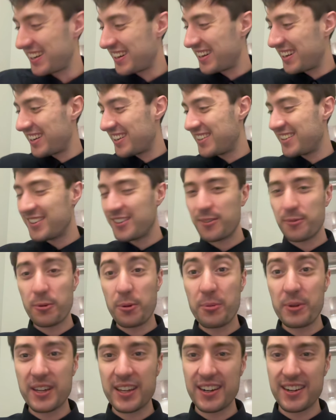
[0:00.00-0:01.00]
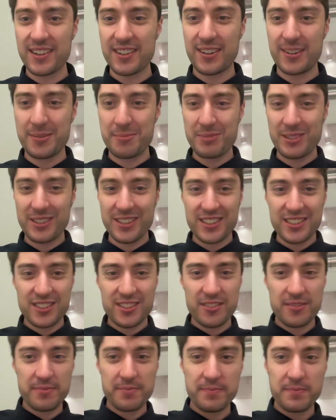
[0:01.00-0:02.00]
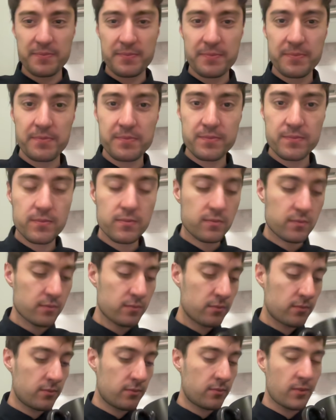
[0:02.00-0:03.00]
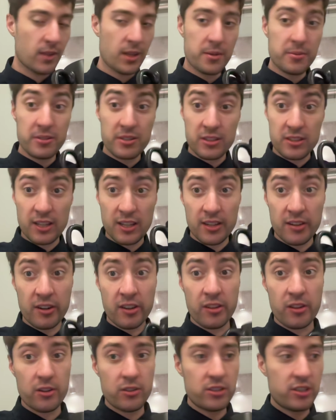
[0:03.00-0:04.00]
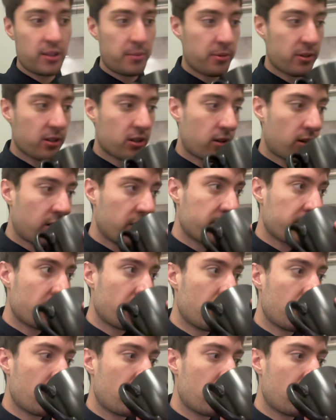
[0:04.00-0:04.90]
accomplish. I'm gonna take another sip of coffee.